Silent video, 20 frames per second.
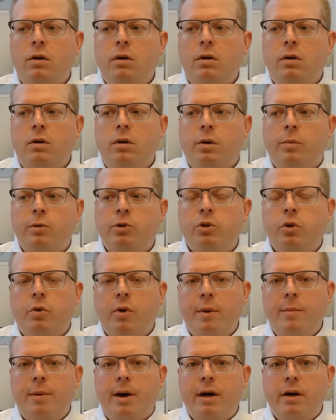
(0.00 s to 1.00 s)
commercial
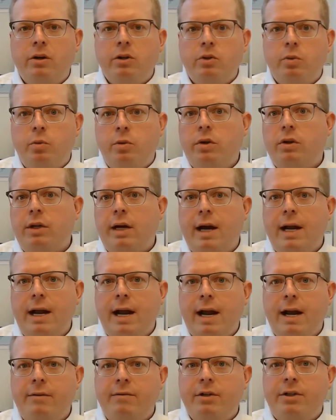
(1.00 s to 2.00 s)
grade monitors will not
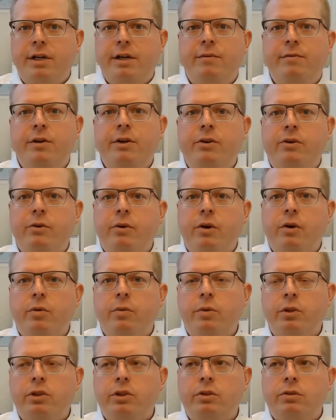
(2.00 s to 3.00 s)
have a TV tuner,
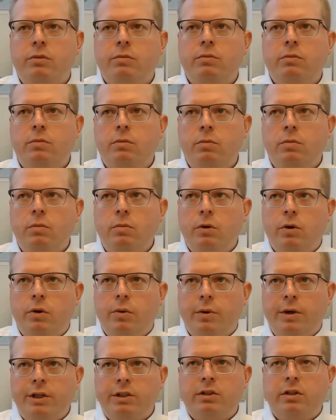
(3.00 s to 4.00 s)
which you
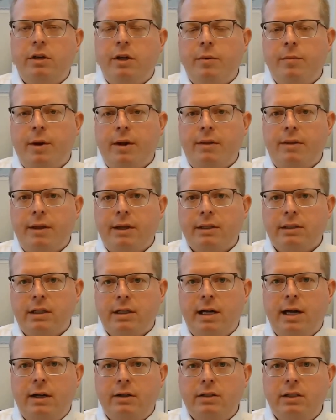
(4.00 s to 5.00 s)
know initially you might think is a
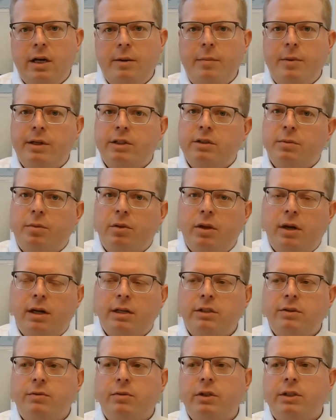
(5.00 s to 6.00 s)
downside but it's a
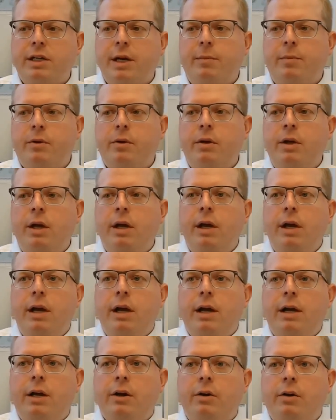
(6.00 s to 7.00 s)
plus for example
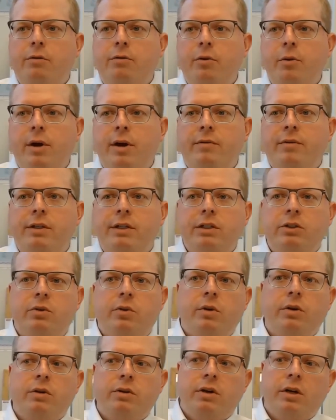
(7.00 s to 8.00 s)
you know if you have a
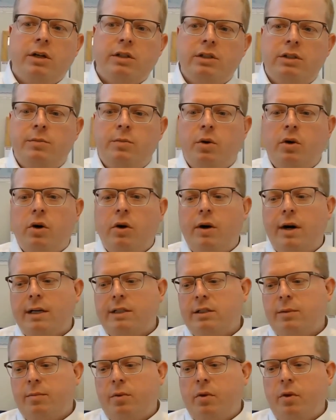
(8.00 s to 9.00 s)
disgruntled customer or
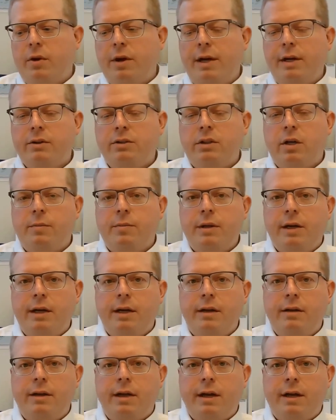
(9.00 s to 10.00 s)
ex-employee or
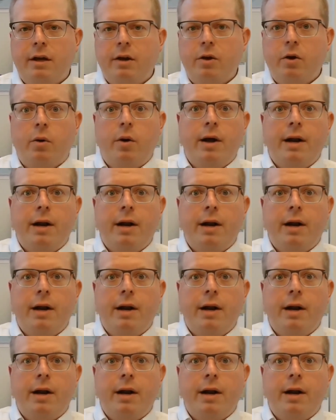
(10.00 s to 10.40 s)
something that can go on